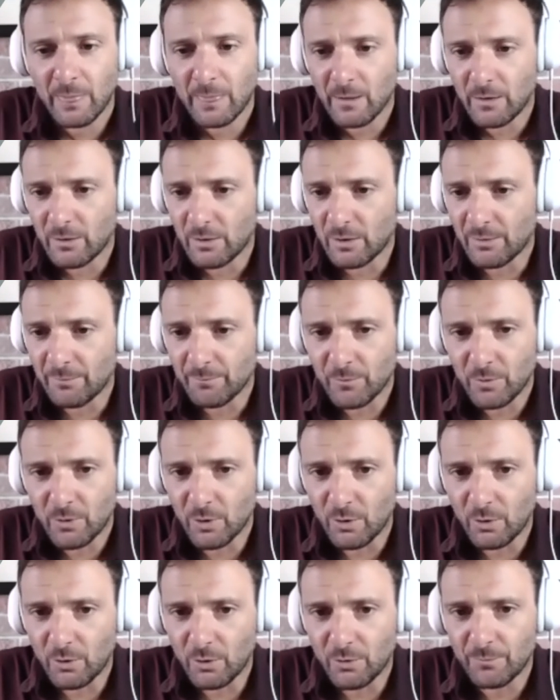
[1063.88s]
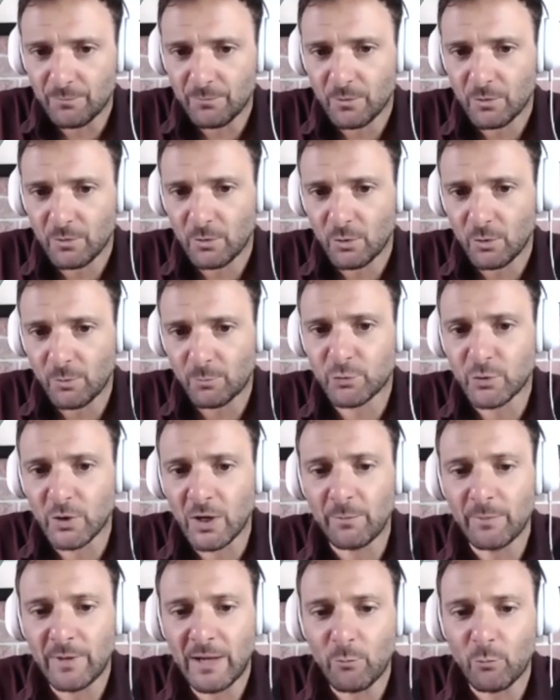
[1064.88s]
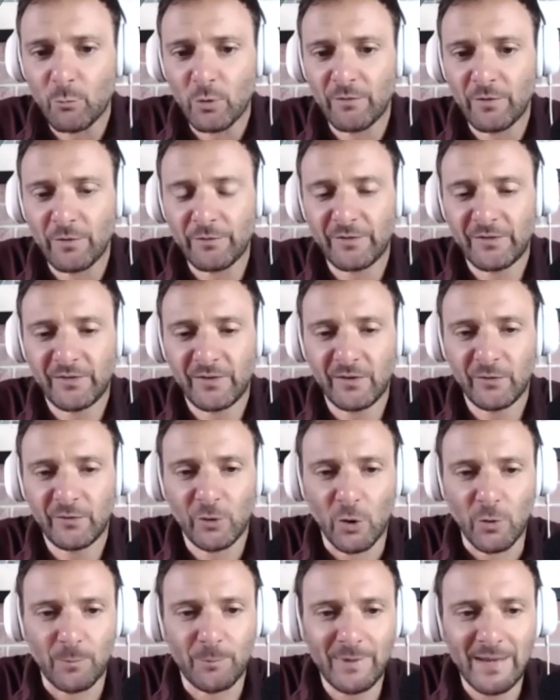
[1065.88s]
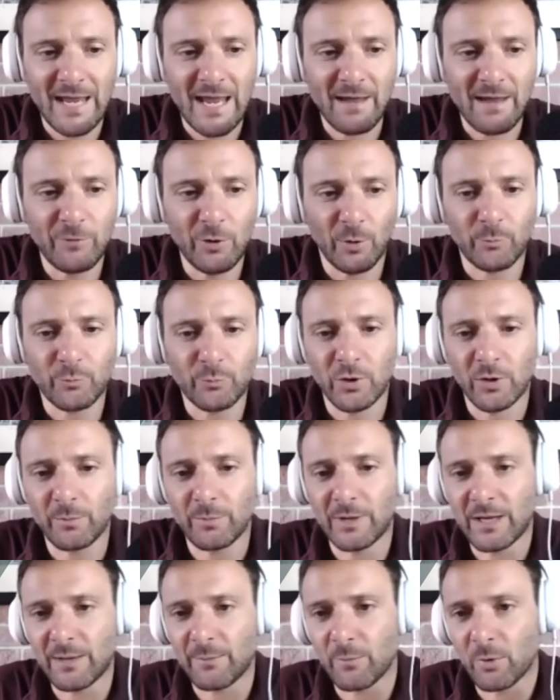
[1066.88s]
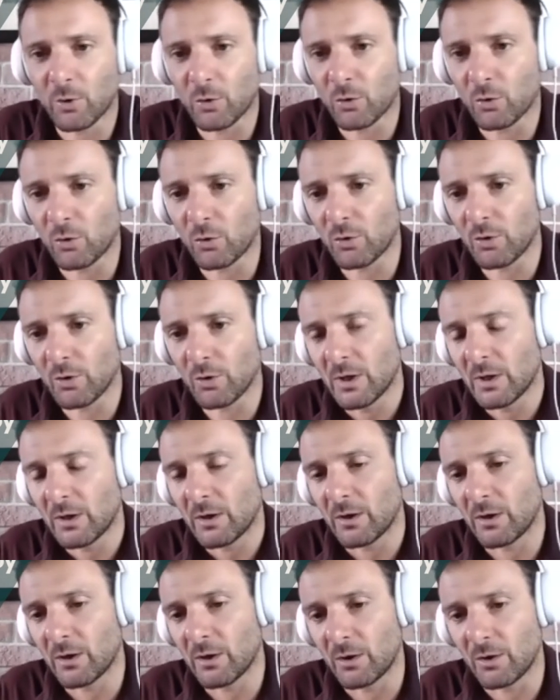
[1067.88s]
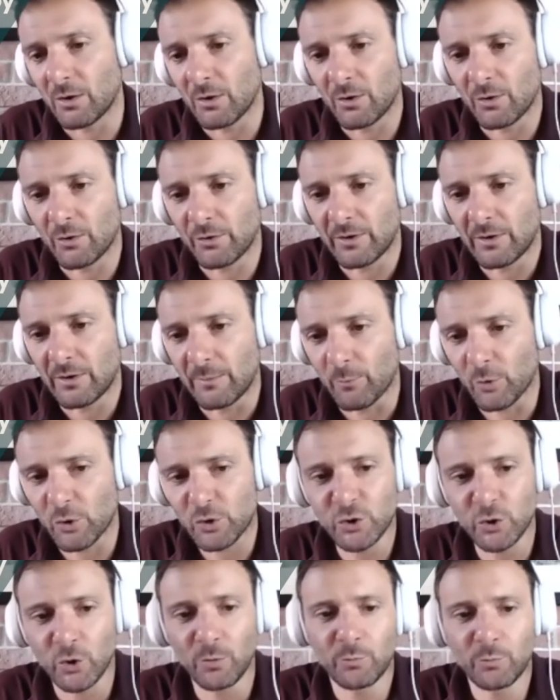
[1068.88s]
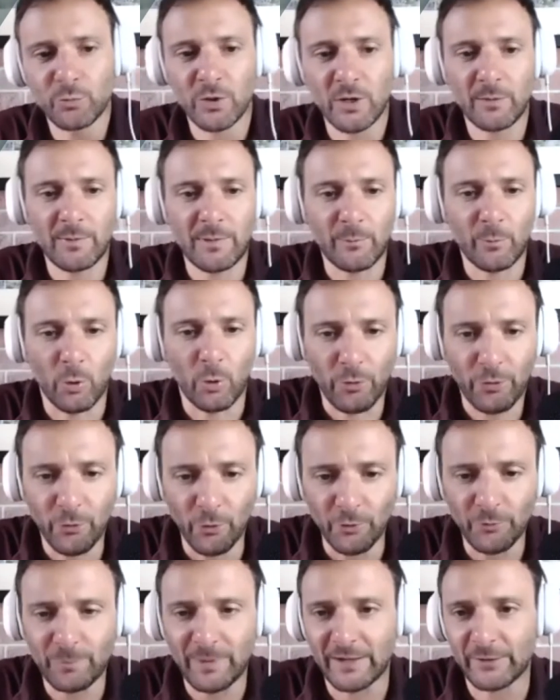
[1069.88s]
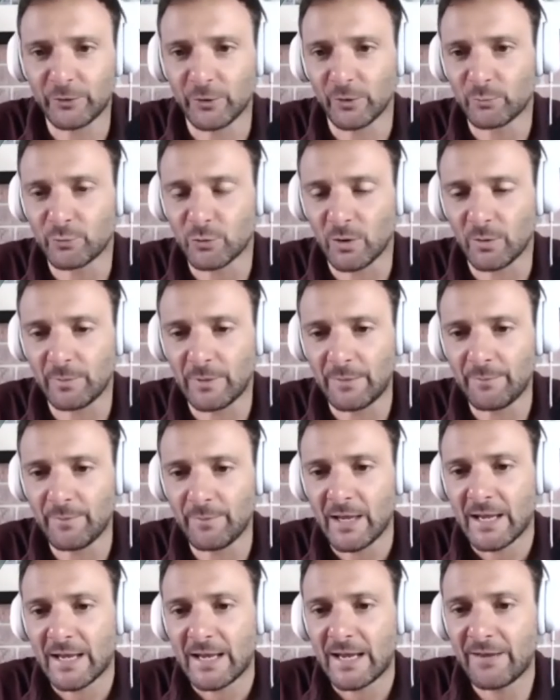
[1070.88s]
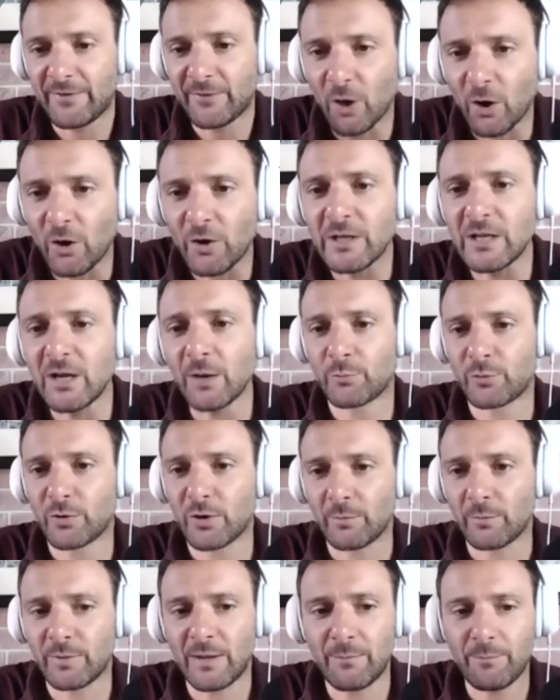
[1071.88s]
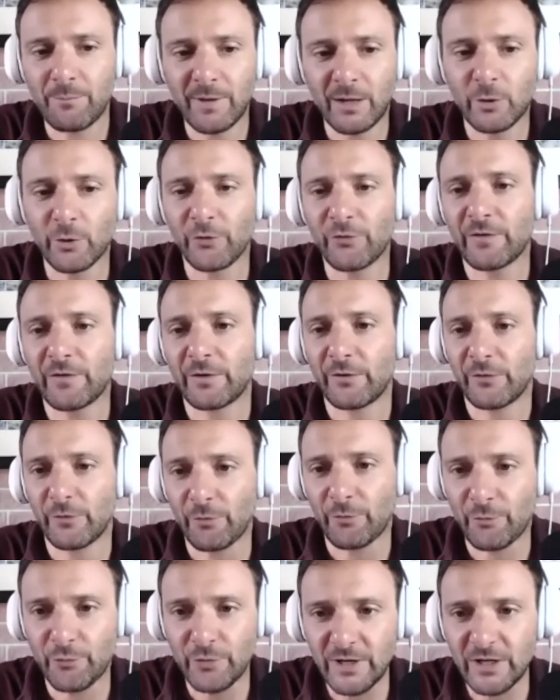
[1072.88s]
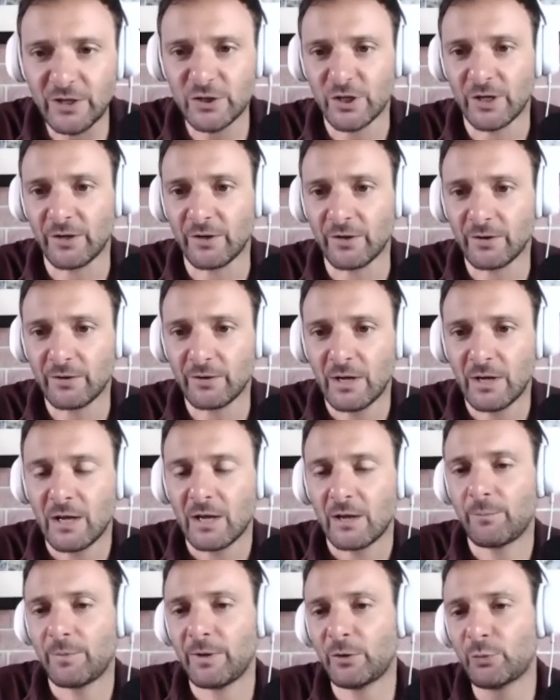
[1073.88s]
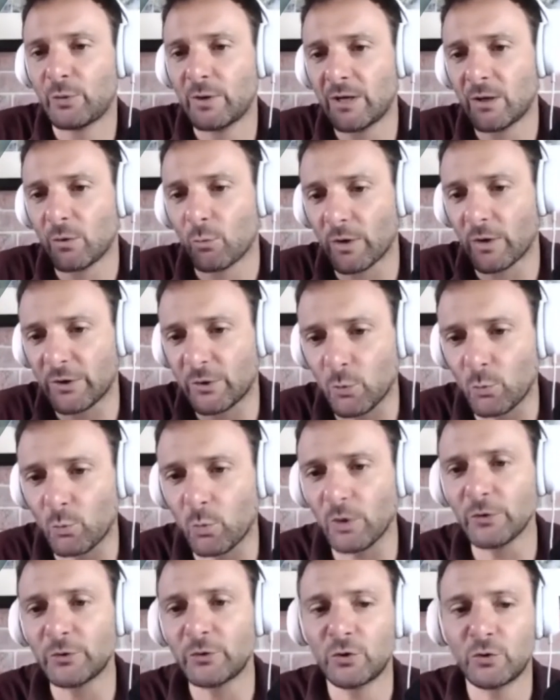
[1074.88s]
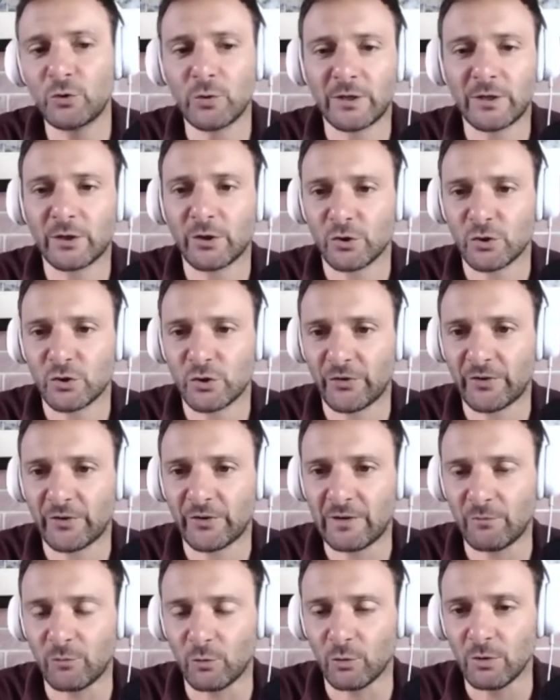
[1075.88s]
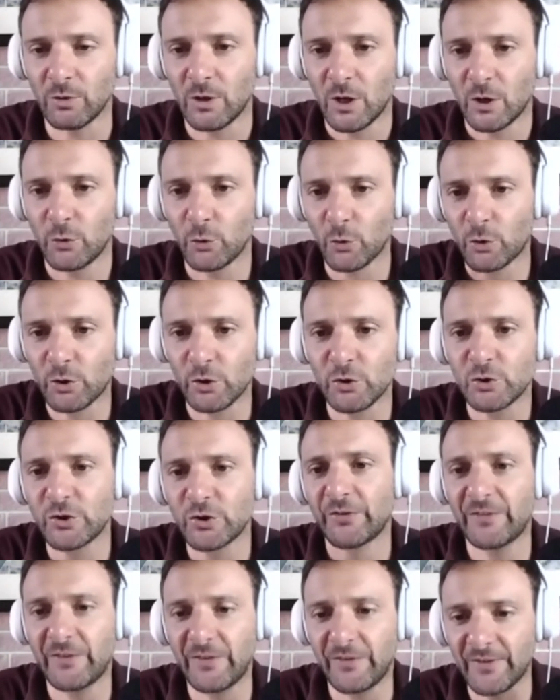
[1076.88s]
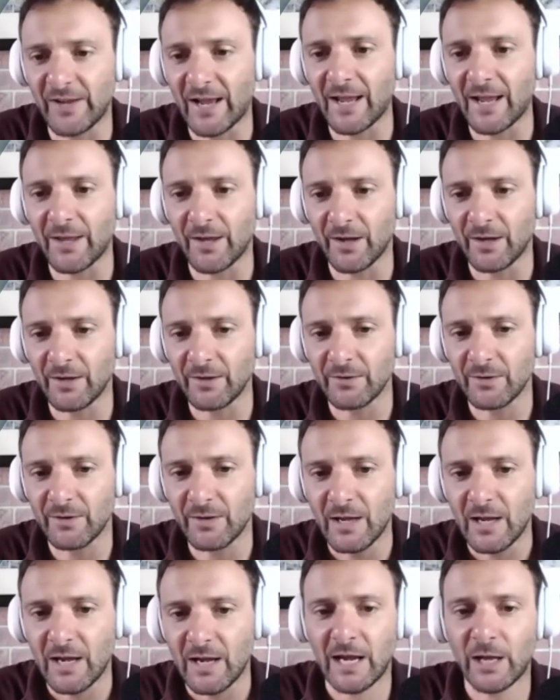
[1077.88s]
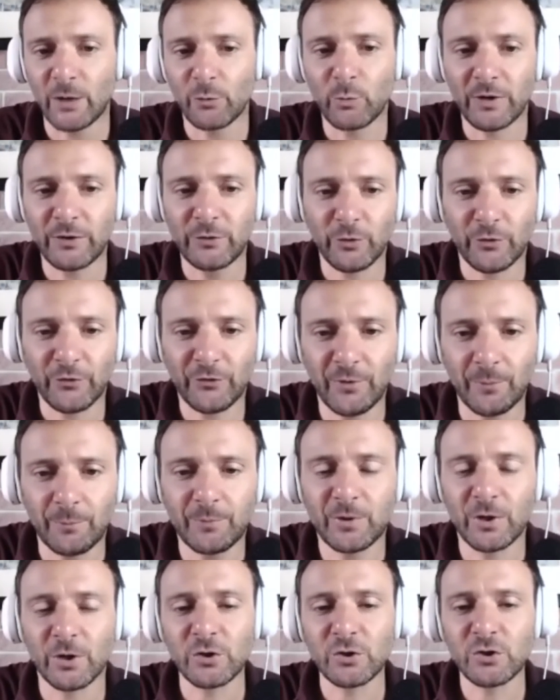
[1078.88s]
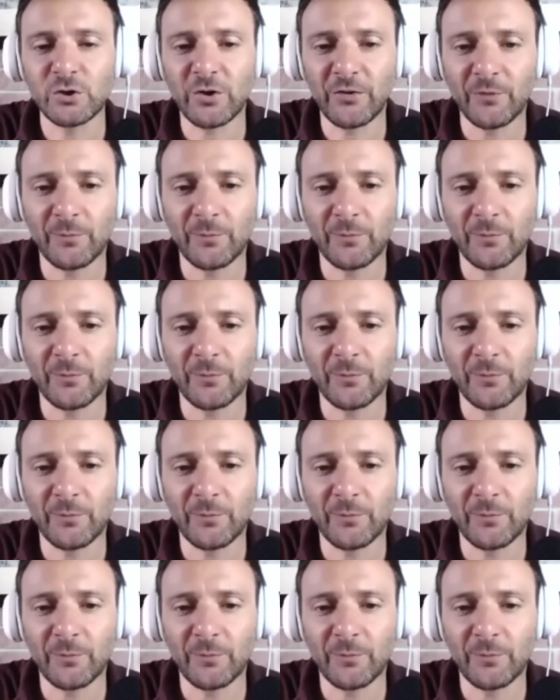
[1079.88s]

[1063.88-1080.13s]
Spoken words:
A problem, whether this is a behavior problem or an emotional problem or thought pattern problem, is only a problem because there is a friction between what you want to do at conscious level, your conscious desire, and what your subconscious